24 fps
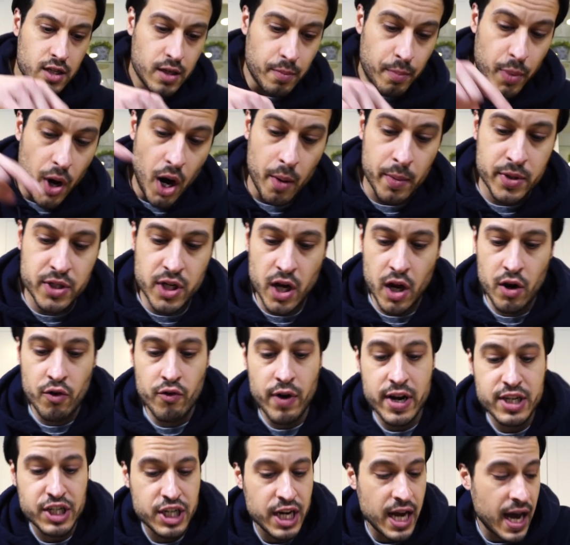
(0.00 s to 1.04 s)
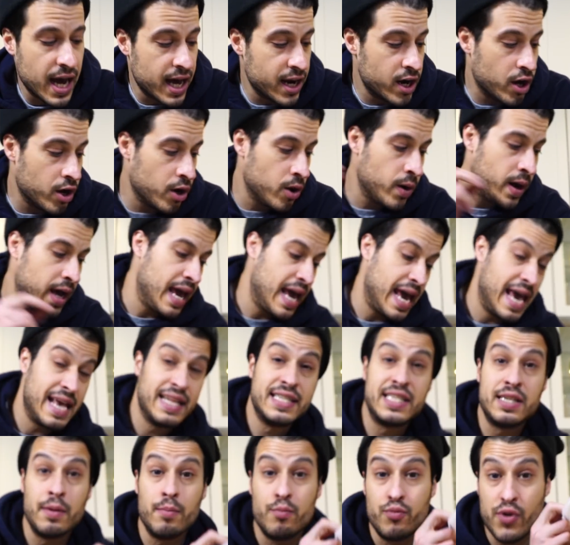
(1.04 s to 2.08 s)
some Parmigiano Reggiano and
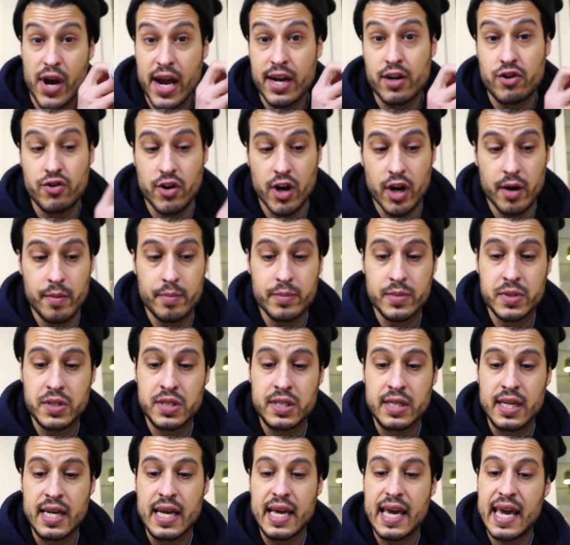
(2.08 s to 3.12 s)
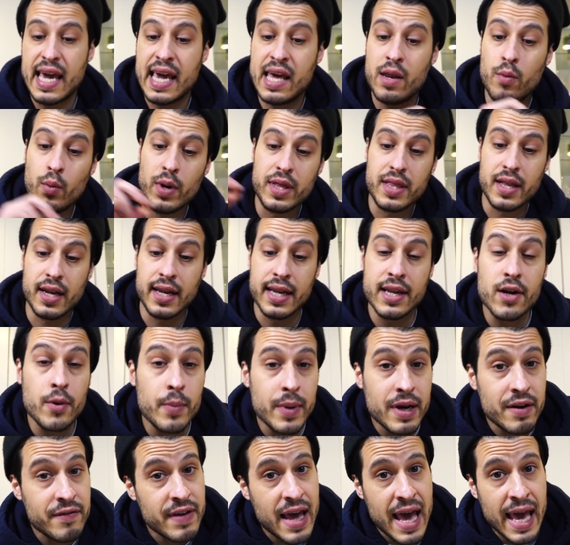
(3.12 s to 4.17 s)
some breadcrumbs in with a little
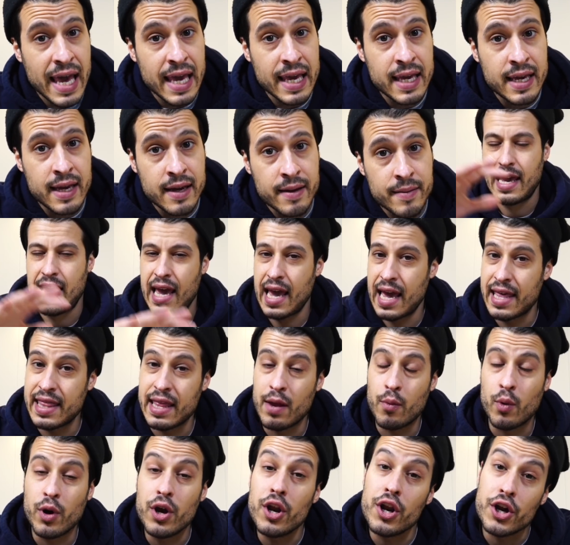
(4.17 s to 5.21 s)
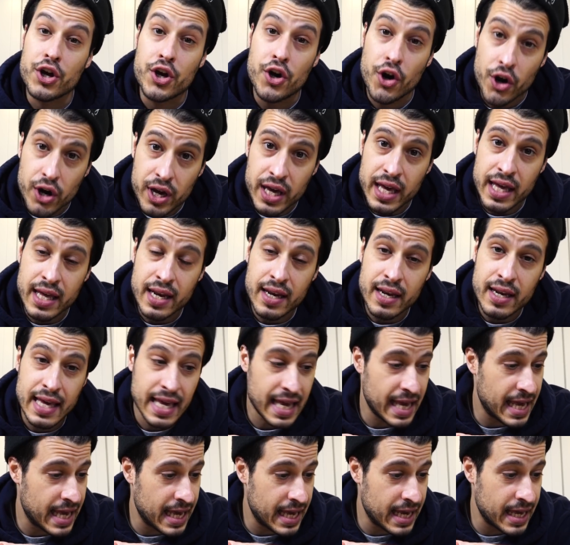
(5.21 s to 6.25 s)
bit of egg, and then we're gonna cook it
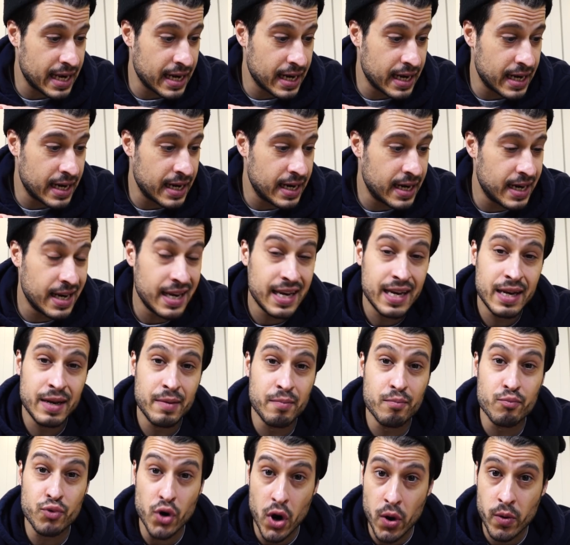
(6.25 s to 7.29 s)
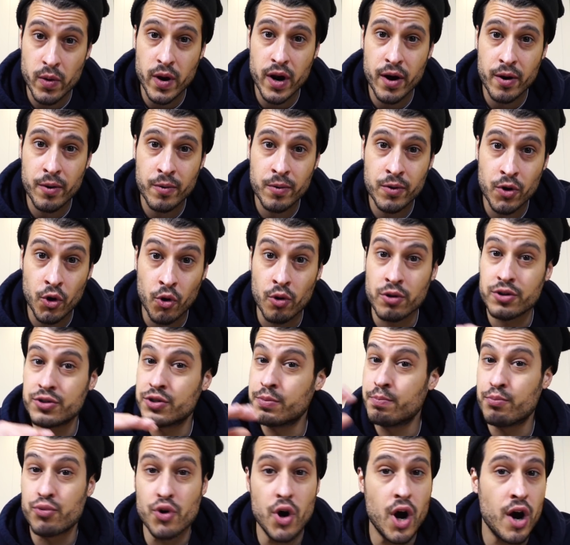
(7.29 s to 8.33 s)
in brodo or
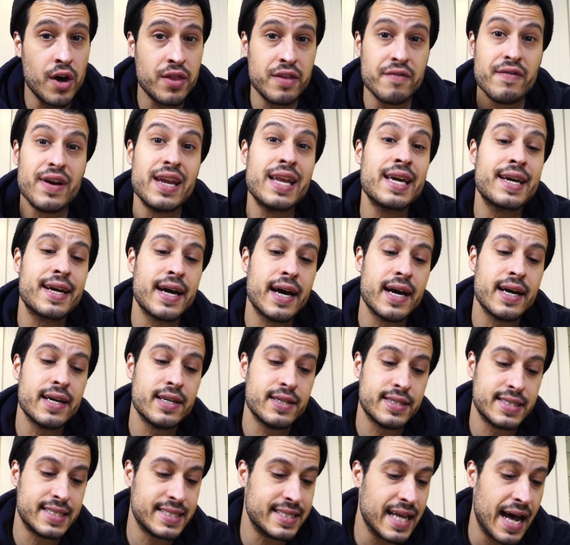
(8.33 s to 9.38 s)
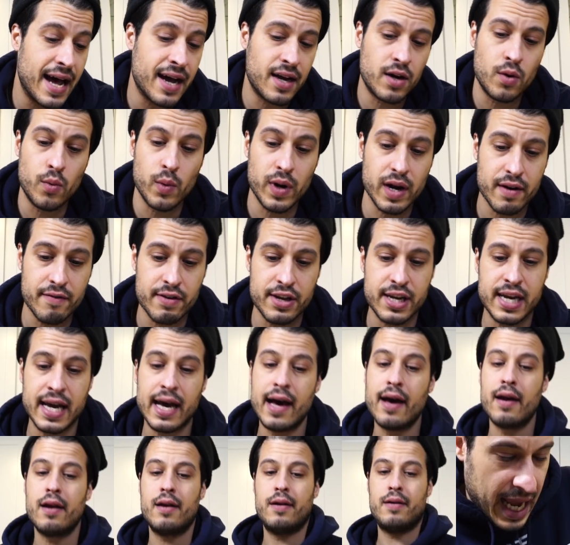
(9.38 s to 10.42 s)
broth of any kind, stock, whatever you
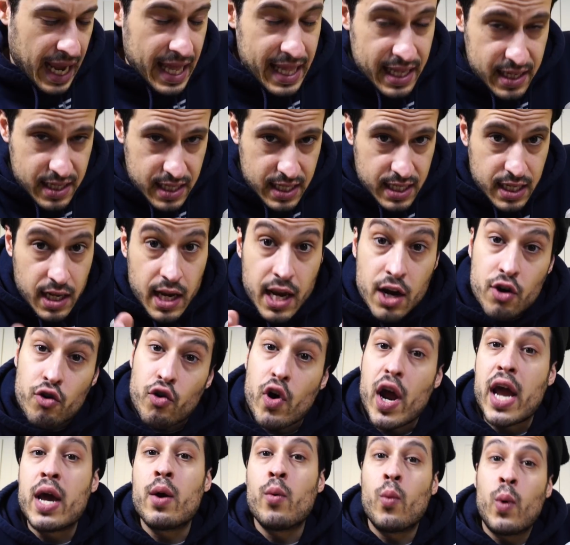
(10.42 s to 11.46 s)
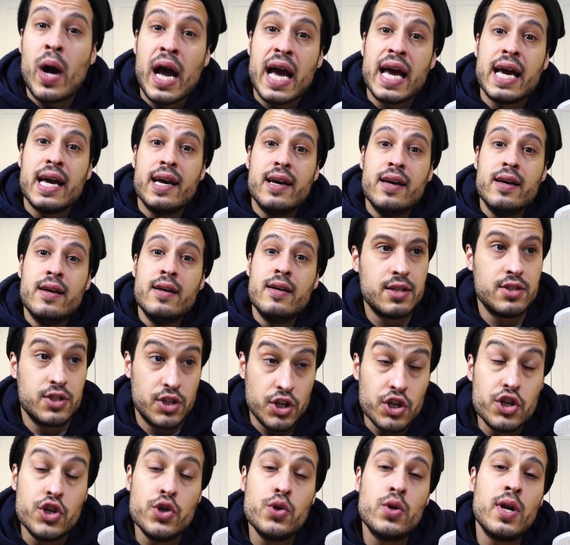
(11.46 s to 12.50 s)
got. And this is a great way
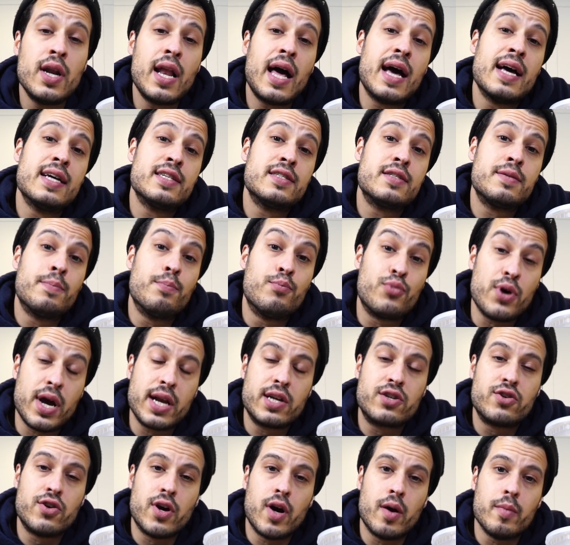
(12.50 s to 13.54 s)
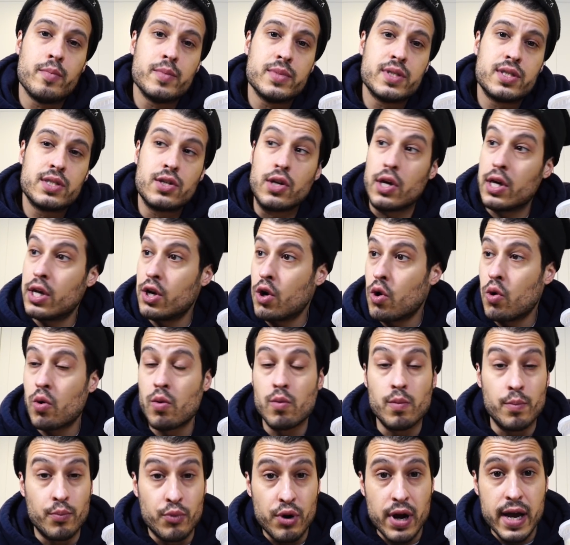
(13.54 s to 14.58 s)
to utilize breadcrumbs and
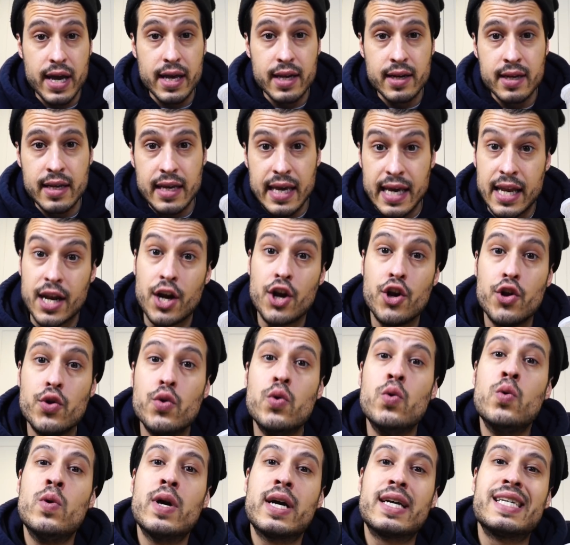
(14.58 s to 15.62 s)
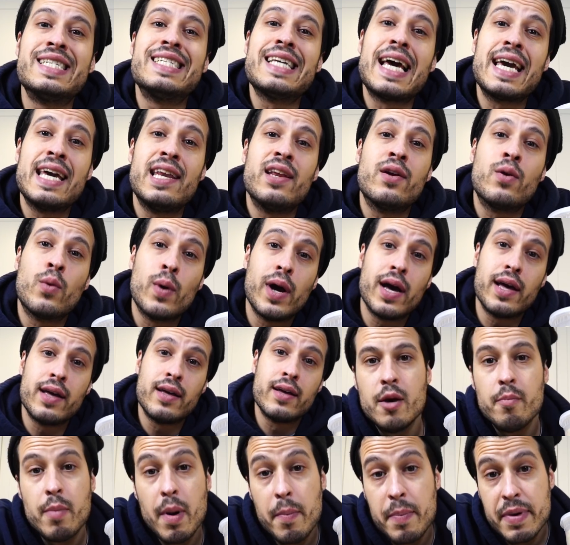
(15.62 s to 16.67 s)
old bread in a new, exciting way.
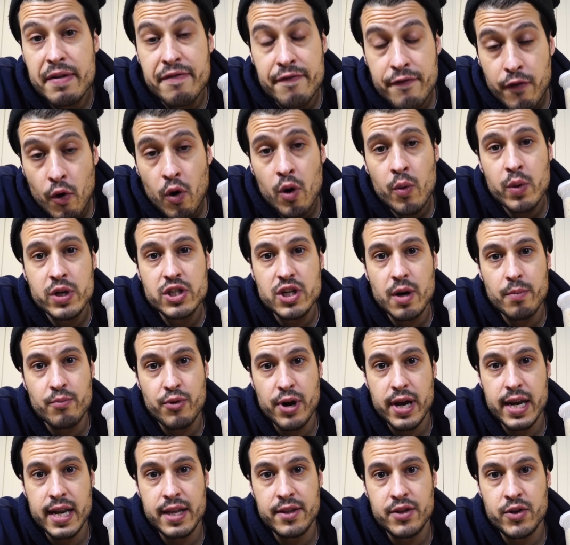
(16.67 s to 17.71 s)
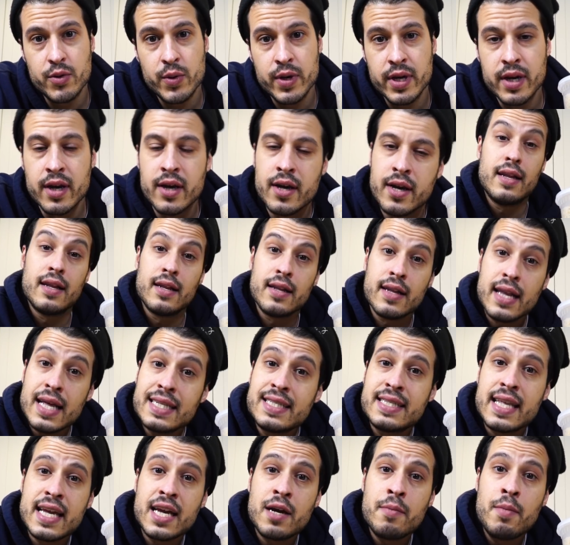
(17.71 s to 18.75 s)
But before we jump right into it,
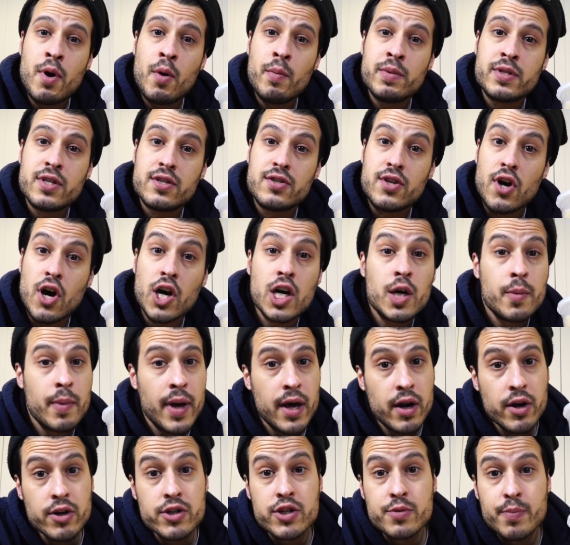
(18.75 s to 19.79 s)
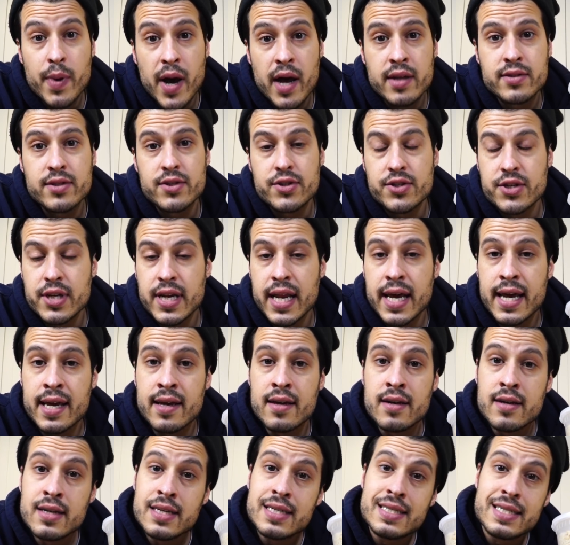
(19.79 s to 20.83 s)
let's take a moment to talk about our sponsor
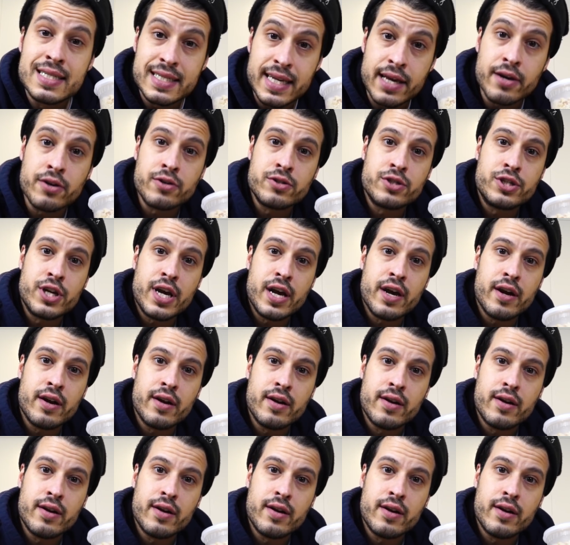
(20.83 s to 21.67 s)
today, Skillshare.